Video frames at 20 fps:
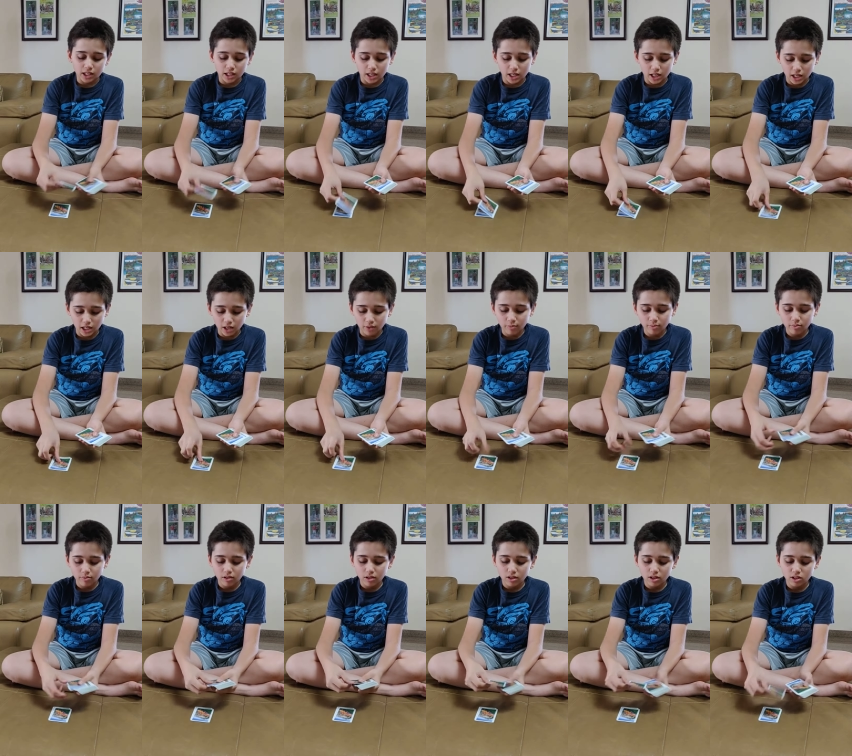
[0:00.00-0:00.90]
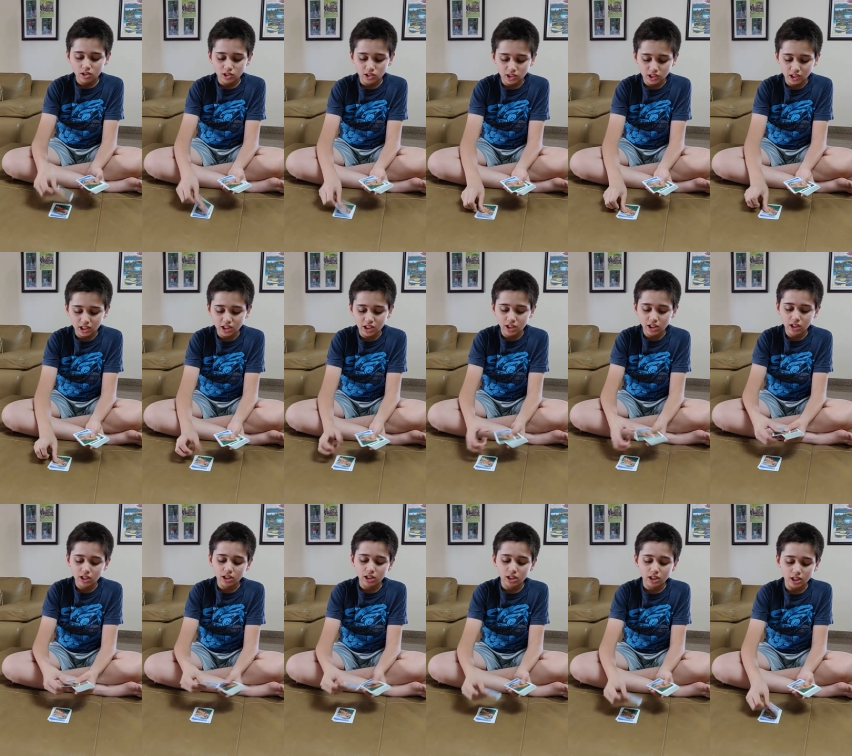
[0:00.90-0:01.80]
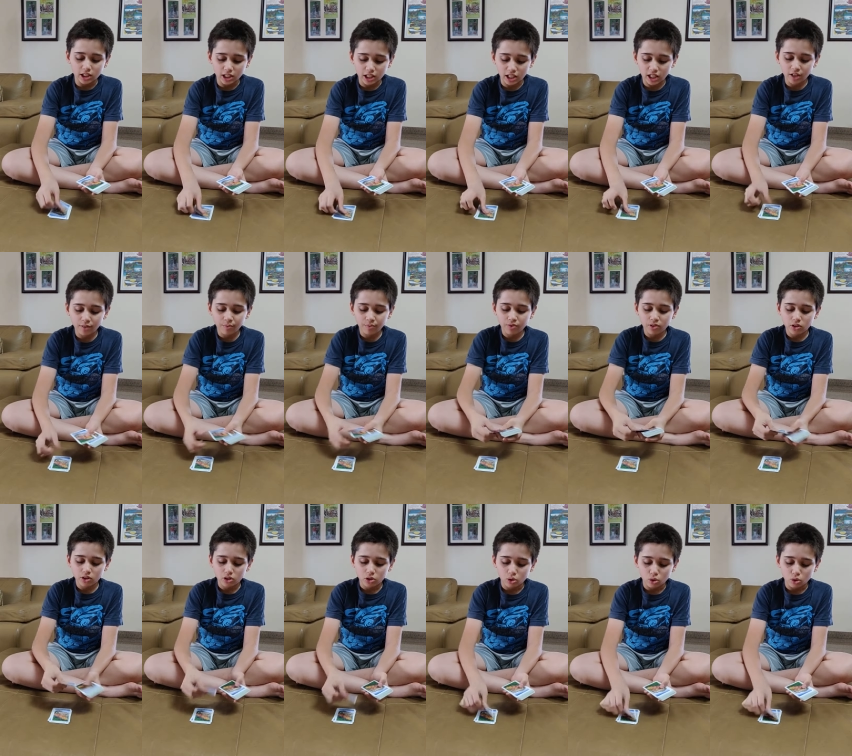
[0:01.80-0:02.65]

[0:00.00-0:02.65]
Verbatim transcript: A C K